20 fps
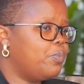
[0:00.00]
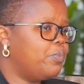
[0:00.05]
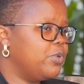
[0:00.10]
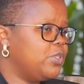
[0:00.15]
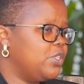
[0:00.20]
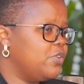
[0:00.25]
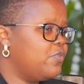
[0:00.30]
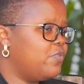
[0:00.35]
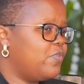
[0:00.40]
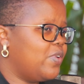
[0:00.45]

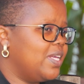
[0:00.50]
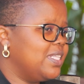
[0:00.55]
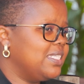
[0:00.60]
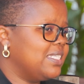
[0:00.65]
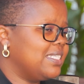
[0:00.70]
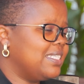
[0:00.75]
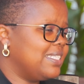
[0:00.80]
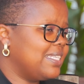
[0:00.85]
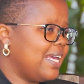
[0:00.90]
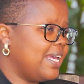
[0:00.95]
putting funds
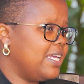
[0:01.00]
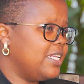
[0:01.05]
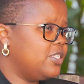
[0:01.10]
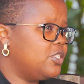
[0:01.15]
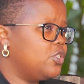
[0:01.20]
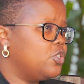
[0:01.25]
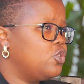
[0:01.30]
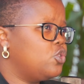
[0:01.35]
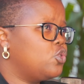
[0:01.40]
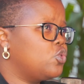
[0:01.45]

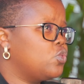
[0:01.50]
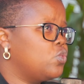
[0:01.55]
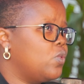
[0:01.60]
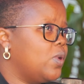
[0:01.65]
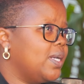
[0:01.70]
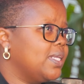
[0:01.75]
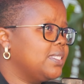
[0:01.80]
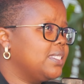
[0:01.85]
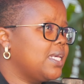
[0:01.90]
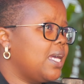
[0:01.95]
aside
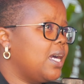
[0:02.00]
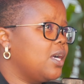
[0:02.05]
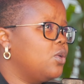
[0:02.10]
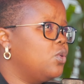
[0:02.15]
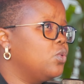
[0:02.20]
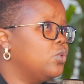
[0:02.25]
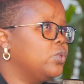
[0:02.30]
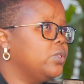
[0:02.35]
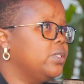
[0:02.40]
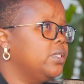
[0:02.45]
towards a
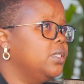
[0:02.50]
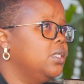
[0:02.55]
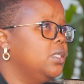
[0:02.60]
goal.